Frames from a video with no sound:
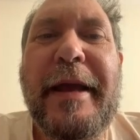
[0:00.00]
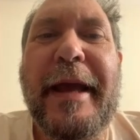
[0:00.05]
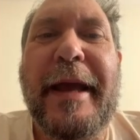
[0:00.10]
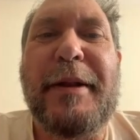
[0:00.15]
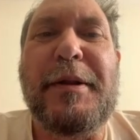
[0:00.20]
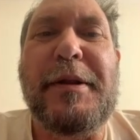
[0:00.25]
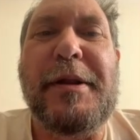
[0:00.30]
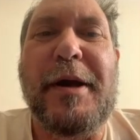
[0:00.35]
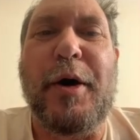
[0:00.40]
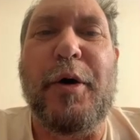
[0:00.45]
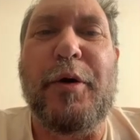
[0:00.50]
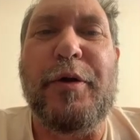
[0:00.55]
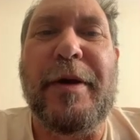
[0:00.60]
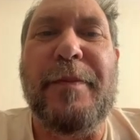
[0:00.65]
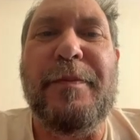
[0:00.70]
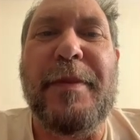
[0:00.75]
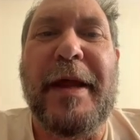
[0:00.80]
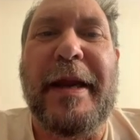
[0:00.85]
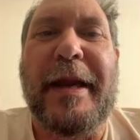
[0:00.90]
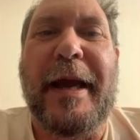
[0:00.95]
and tell
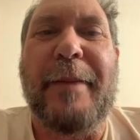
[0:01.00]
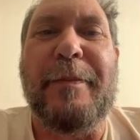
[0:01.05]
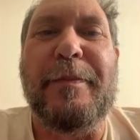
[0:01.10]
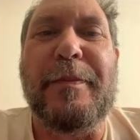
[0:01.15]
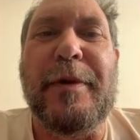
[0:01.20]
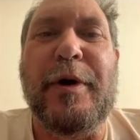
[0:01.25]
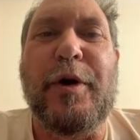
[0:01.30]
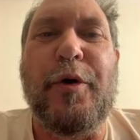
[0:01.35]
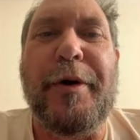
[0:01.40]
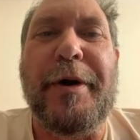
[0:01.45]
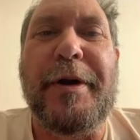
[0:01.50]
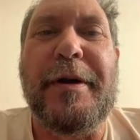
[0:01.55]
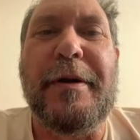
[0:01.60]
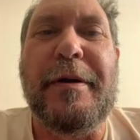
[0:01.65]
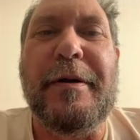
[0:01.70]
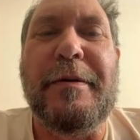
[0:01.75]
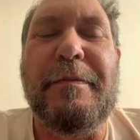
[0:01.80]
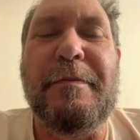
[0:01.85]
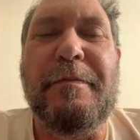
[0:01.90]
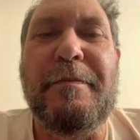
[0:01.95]
them that I'm going
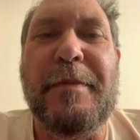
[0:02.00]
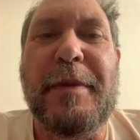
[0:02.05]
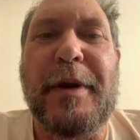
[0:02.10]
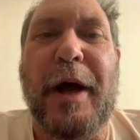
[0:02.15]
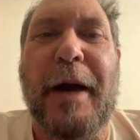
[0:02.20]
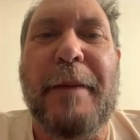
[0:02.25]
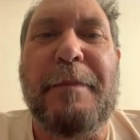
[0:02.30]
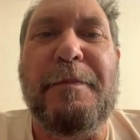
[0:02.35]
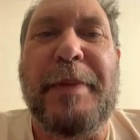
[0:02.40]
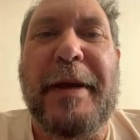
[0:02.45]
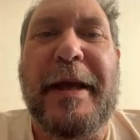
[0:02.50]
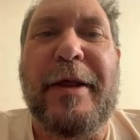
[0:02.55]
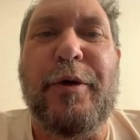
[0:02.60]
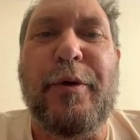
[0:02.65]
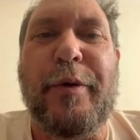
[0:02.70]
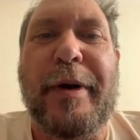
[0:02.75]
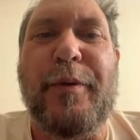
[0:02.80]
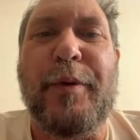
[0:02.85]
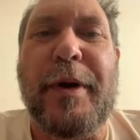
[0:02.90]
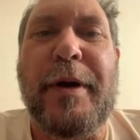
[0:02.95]
to not be
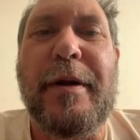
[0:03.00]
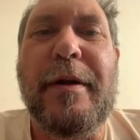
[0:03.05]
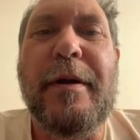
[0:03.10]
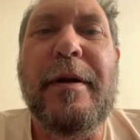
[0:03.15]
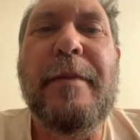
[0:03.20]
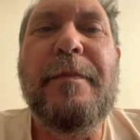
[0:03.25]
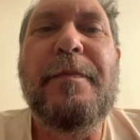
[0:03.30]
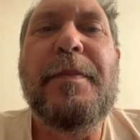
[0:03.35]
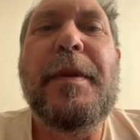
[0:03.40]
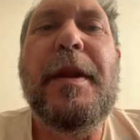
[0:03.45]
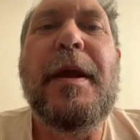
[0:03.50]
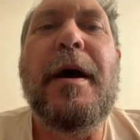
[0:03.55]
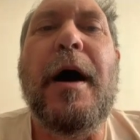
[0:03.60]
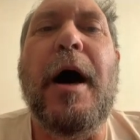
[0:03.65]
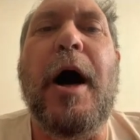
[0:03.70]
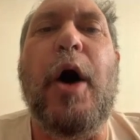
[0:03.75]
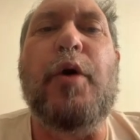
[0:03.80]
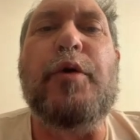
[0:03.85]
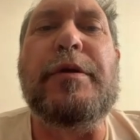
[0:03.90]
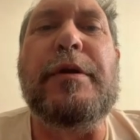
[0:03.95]
there? And he went,
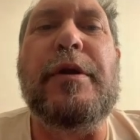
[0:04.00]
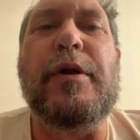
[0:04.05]
I'll